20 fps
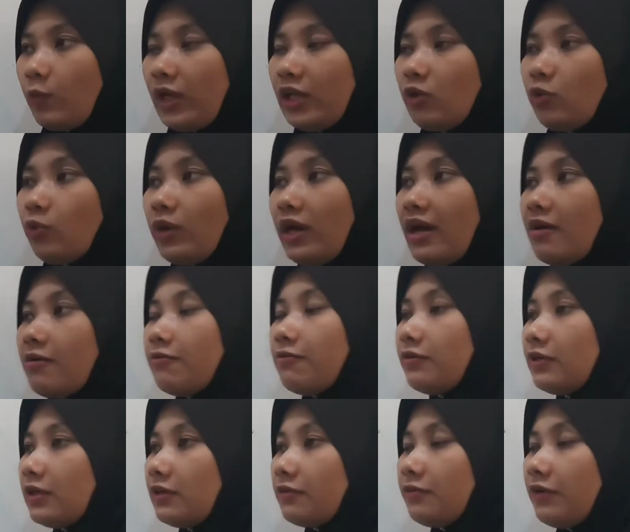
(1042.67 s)
have a
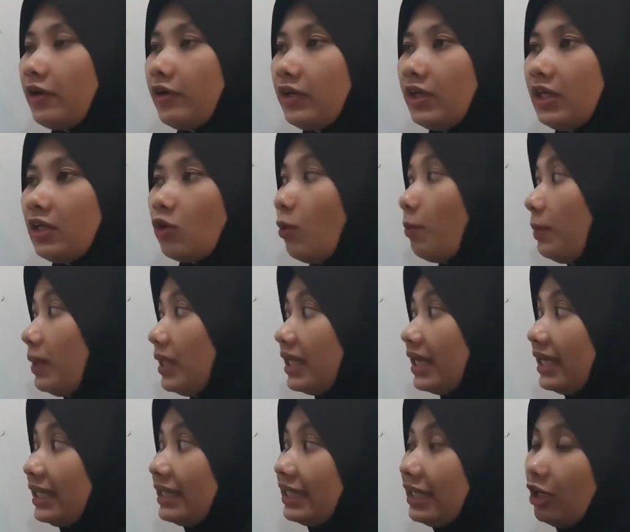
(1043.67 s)
very
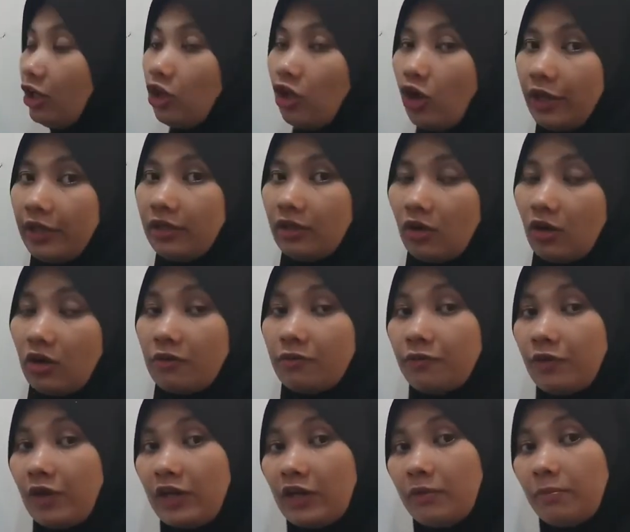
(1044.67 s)
complicated ln or very
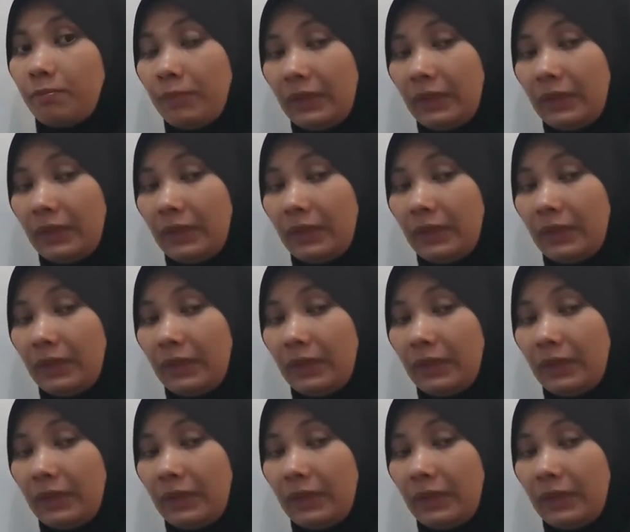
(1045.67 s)
big